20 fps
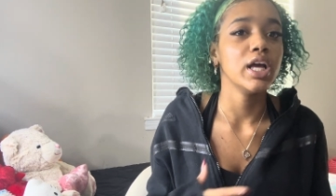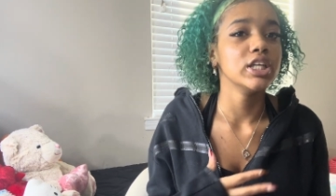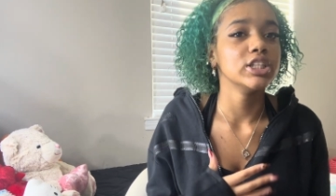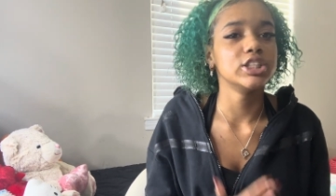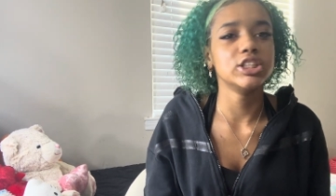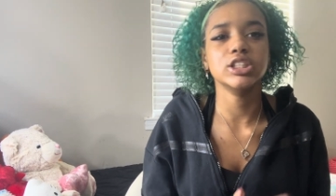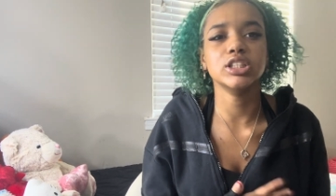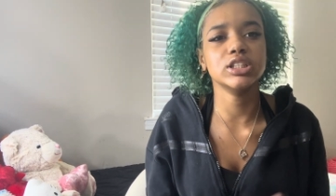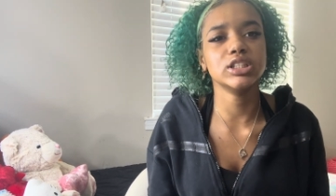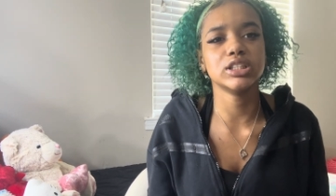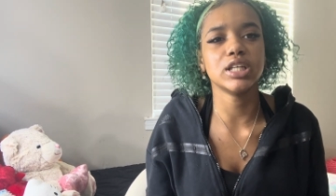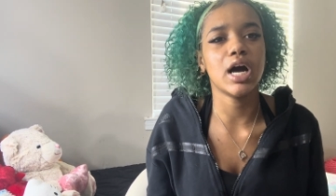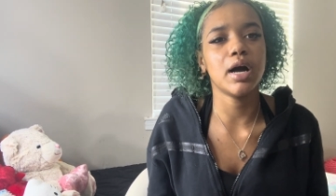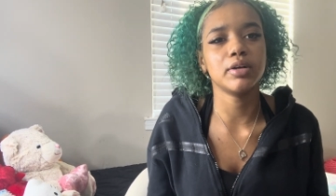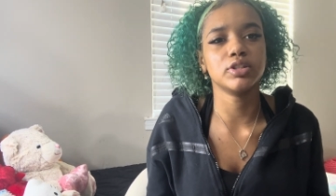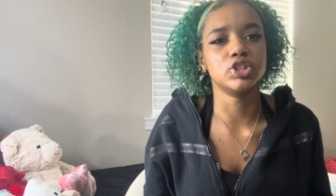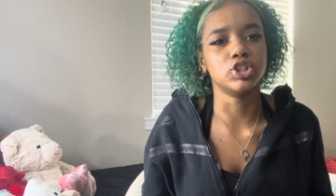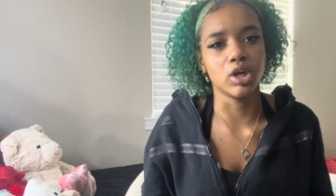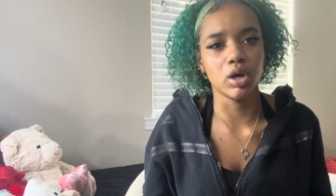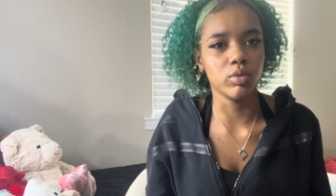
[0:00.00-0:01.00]
She's
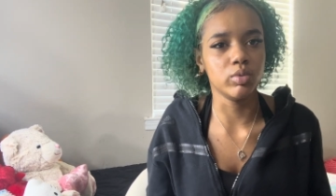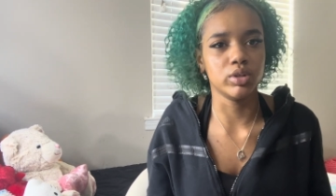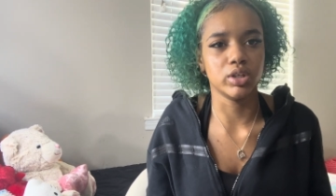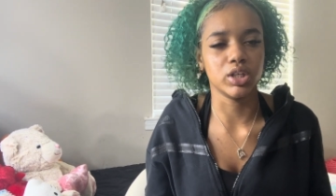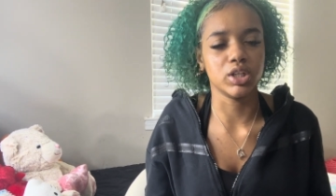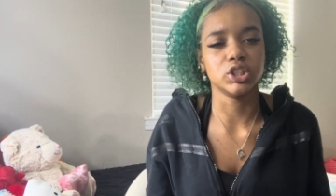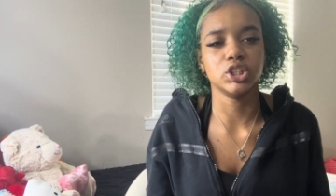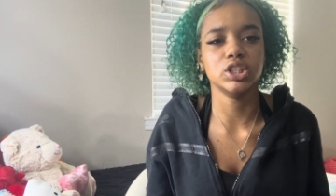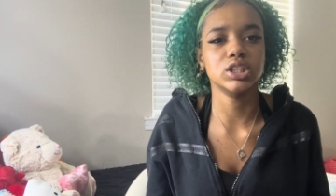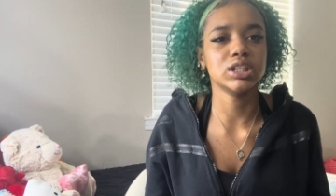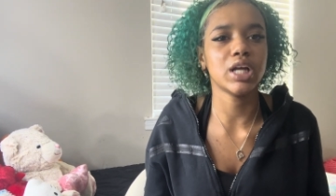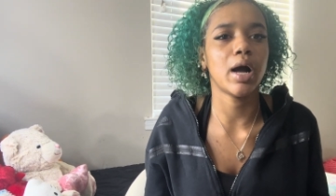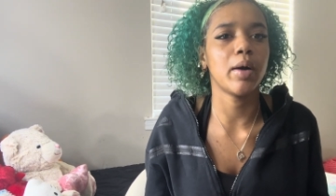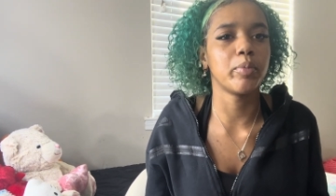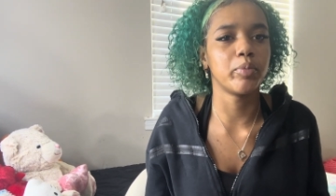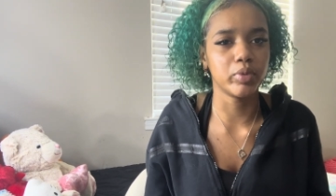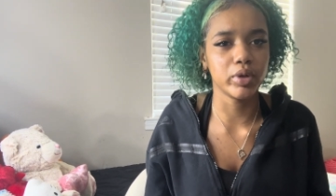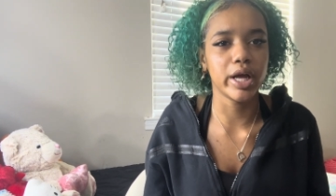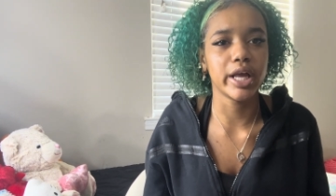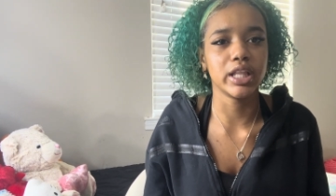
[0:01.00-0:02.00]
not joking. She's
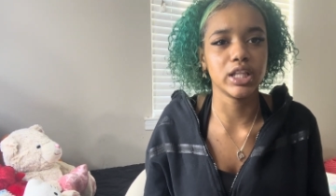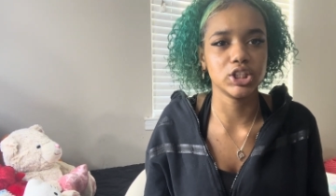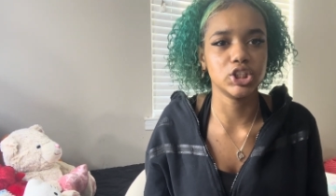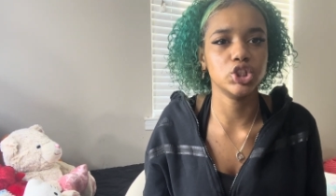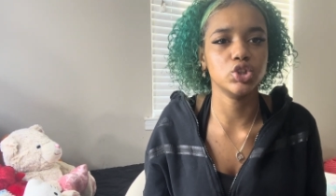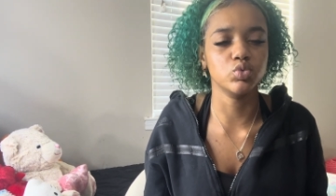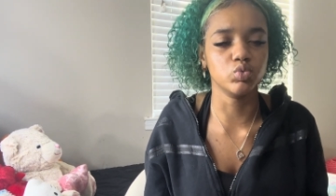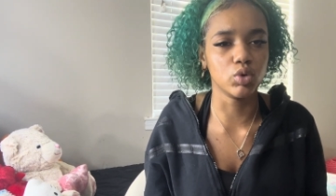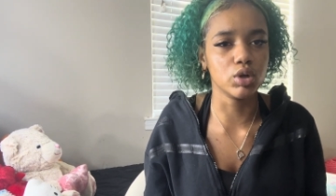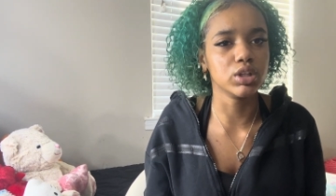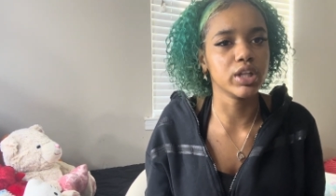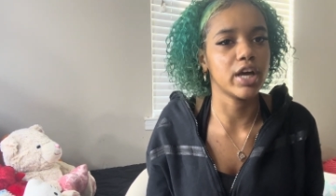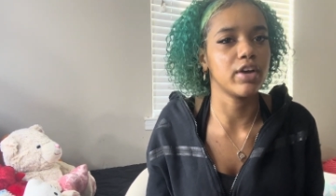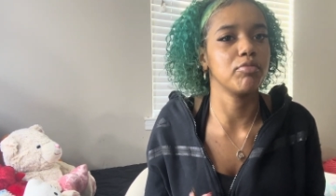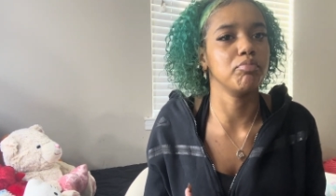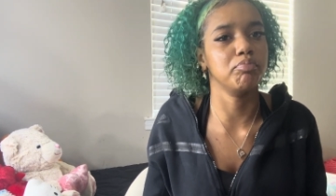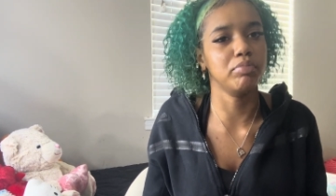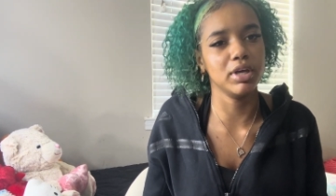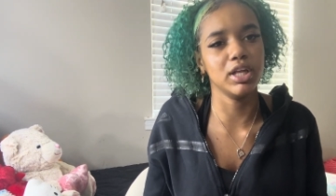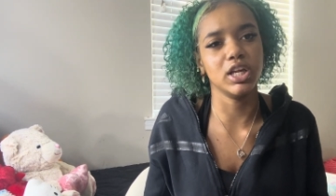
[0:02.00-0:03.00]
not playing. Like, she's real life
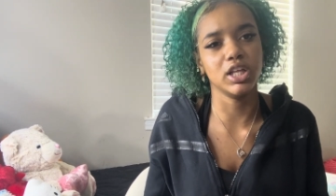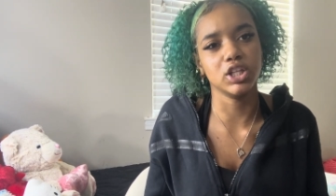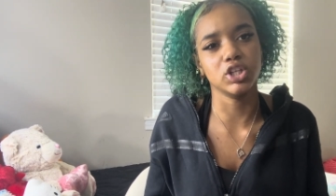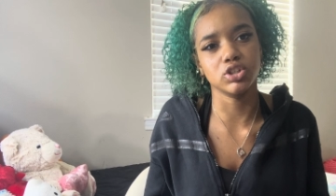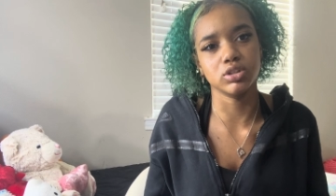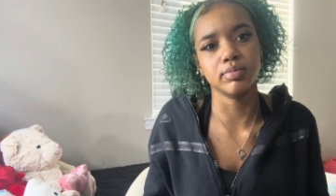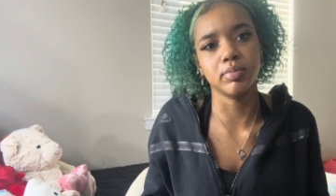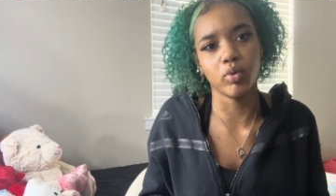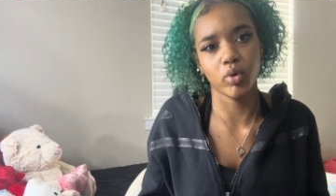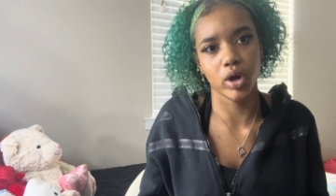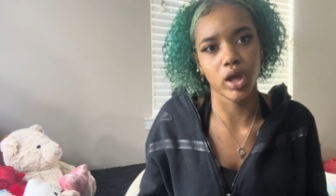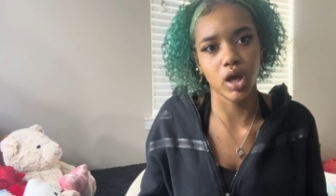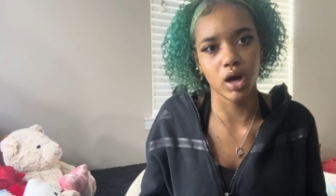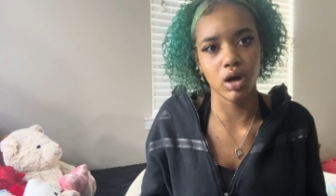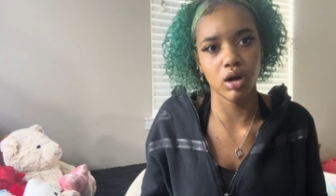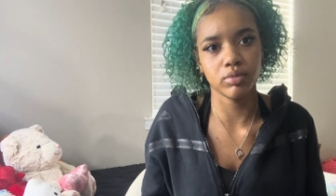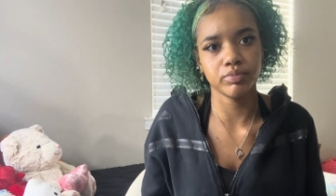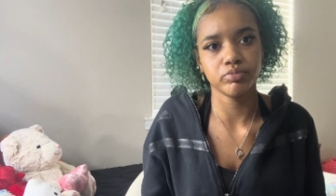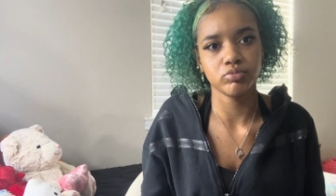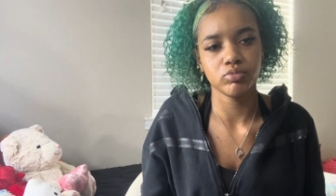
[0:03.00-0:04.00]
beating this boy up.